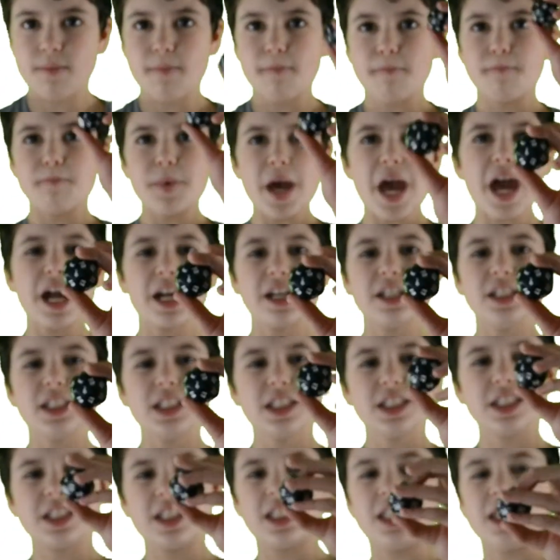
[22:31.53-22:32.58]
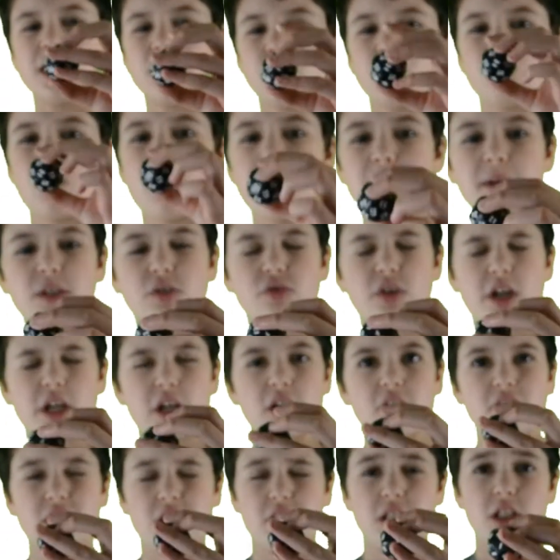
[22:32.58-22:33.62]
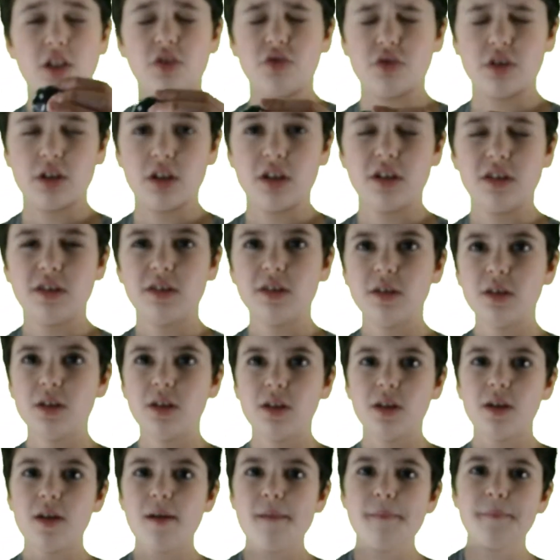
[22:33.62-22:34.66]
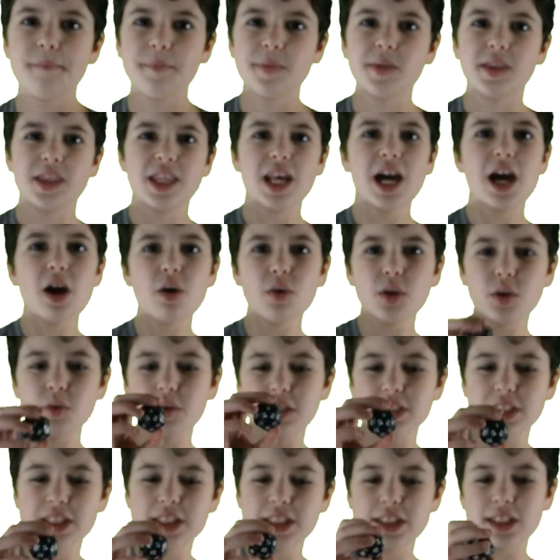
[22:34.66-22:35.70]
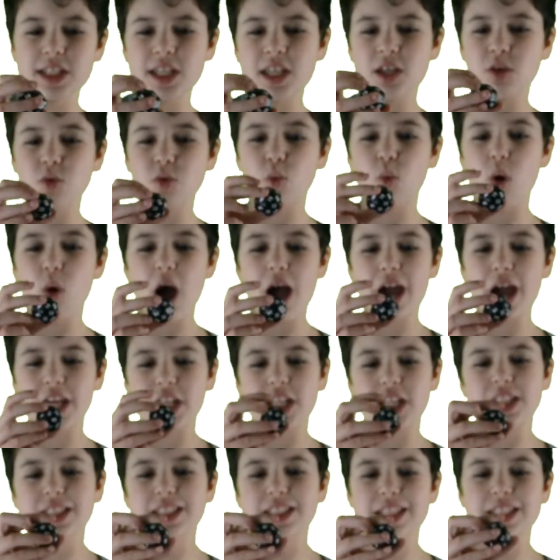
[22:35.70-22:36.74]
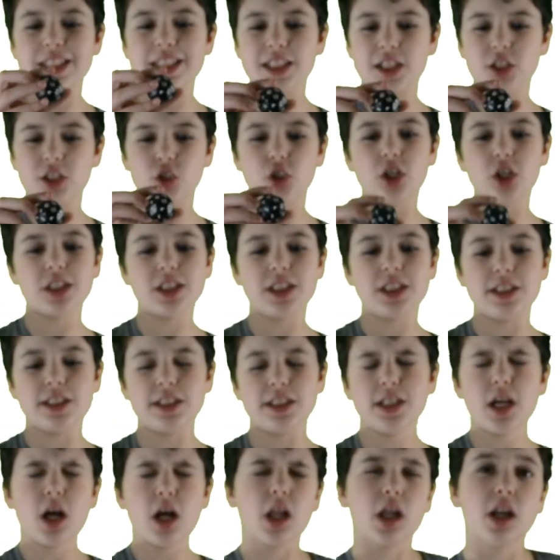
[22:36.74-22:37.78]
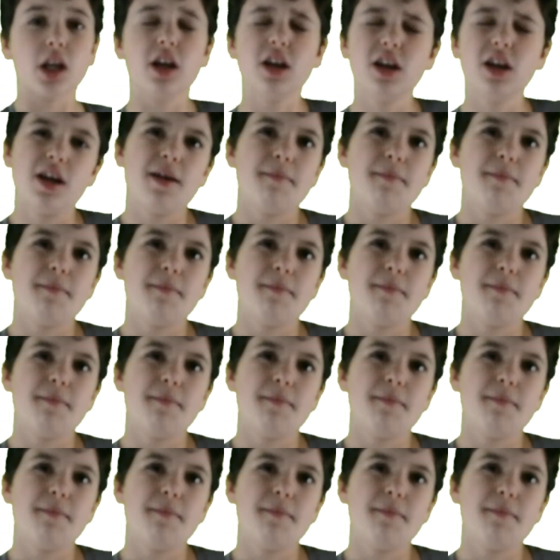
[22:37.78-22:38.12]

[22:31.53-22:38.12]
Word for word: Back to this rhombic triacontahedron. Now you can see why this isn't a Johnson solid.